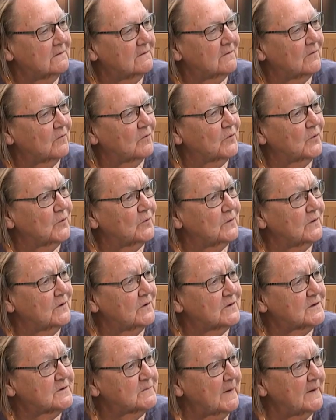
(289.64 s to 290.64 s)
of good
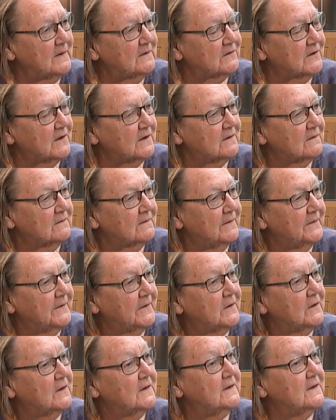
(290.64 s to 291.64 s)
husbandry?
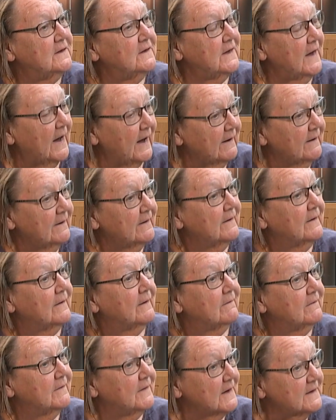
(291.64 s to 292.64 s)
Yeah,
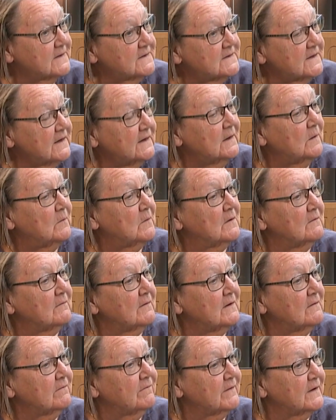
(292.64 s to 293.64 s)
that's animal
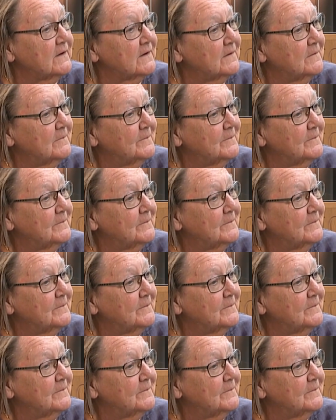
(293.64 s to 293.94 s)
welfare.